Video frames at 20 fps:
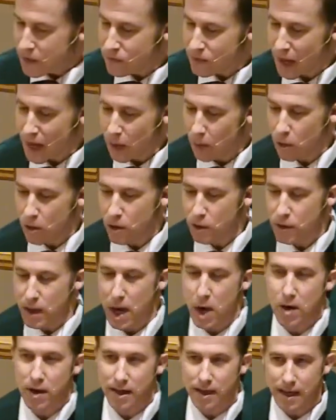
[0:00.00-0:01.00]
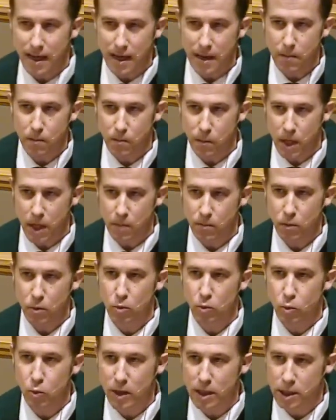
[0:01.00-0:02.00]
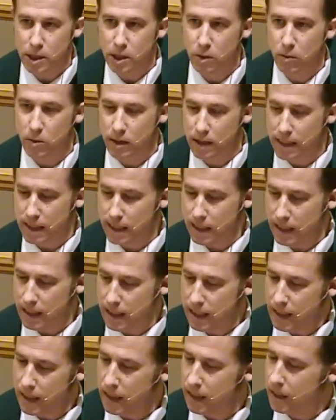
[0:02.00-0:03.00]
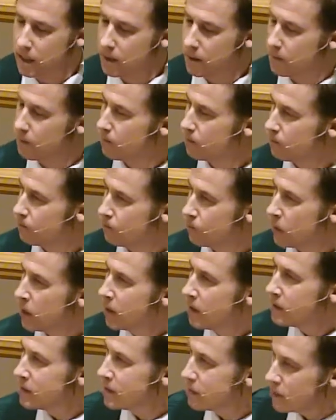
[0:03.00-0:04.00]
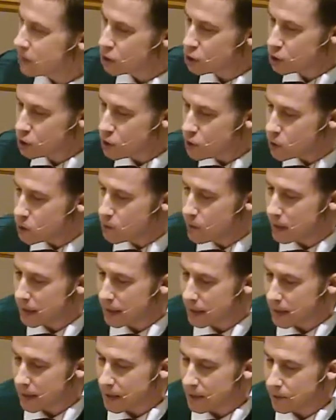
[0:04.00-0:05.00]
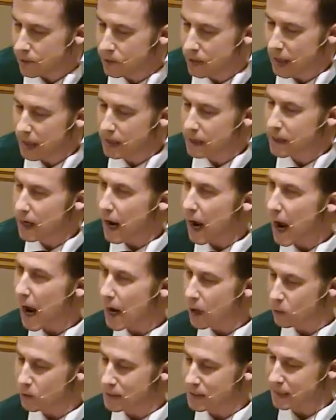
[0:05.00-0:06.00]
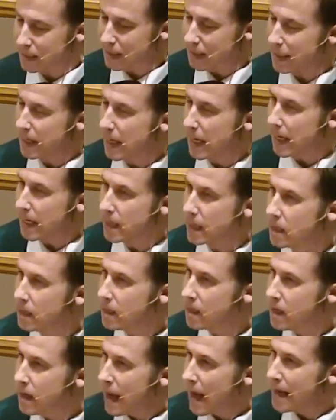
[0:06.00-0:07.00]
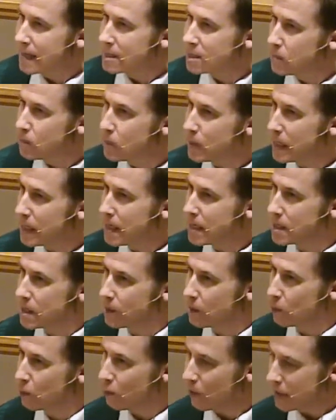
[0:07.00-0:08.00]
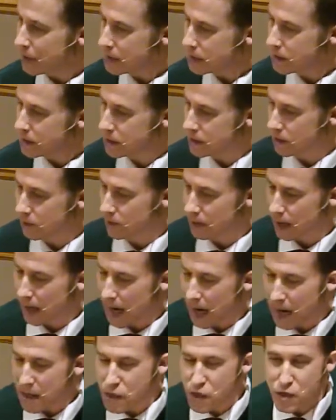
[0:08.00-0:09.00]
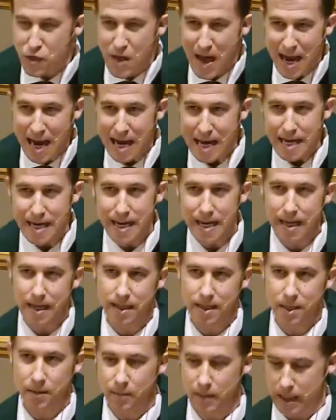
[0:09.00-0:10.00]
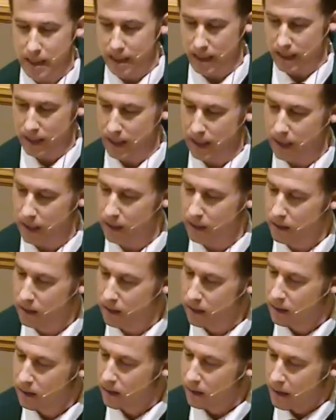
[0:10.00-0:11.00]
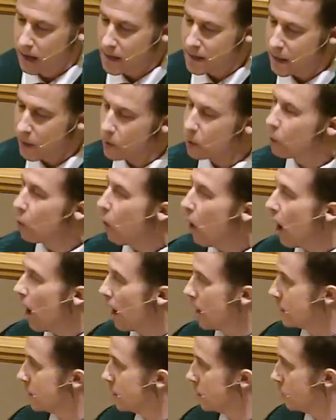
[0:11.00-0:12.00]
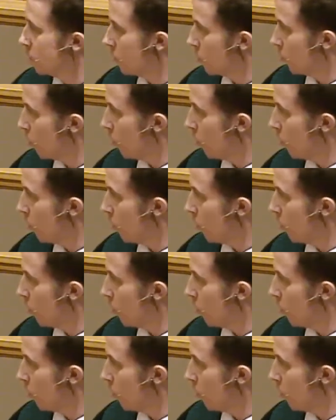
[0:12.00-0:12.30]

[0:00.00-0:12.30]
They were there to keep people ritually clean. You see, the Jews believed that God was clean, and to be in the presence of God, they needed to be clean. And they would wash with